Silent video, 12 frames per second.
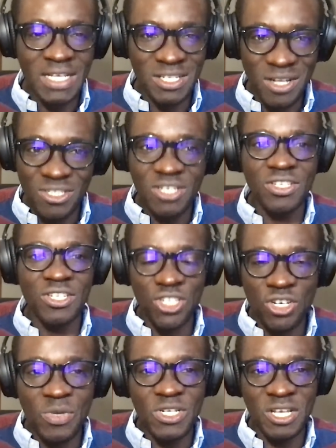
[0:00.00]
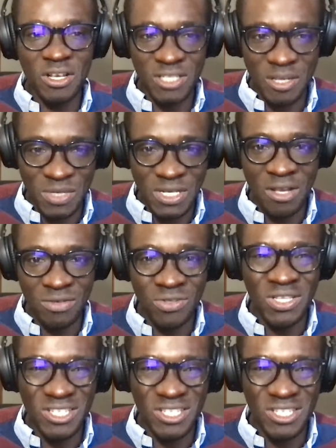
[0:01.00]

And it's not just the tumor cells themselves.